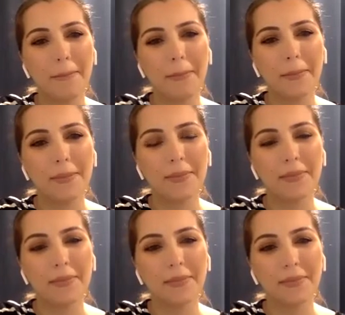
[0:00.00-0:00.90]

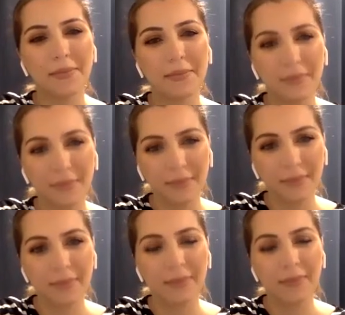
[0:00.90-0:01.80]

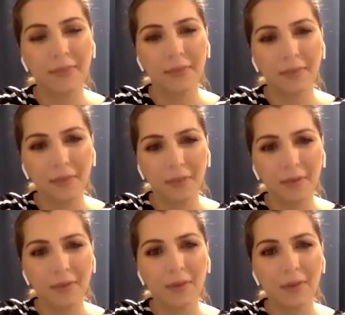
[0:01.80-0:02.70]

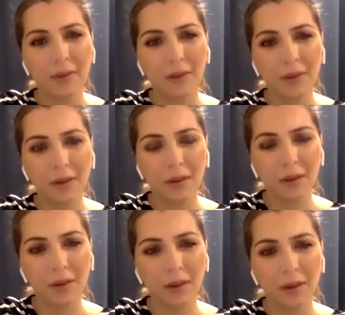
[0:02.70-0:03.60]

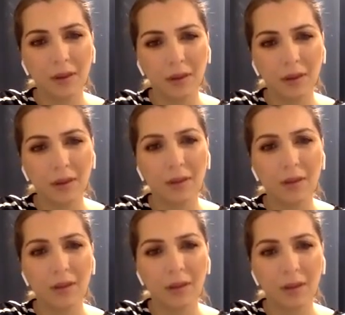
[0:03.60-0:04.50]
(silent)